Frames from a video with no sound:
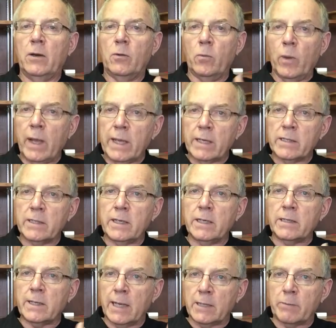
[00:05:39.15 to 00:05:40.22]
We
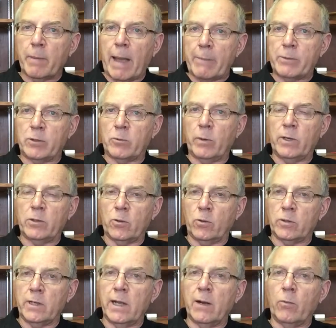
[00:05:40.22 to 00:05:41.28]
exist as Baptist
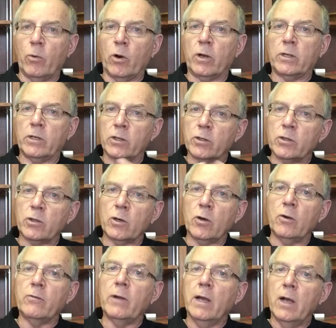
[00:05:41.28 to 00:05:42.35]
Resource Network to
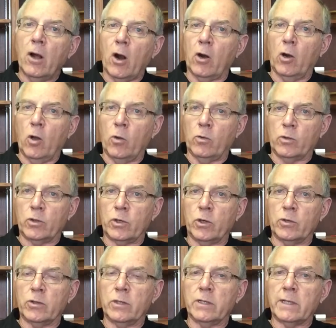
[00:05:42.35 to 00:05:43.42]
serve our local
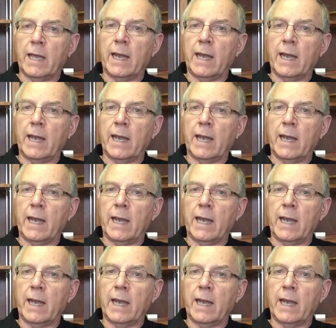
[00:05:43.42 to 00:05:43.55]
churches,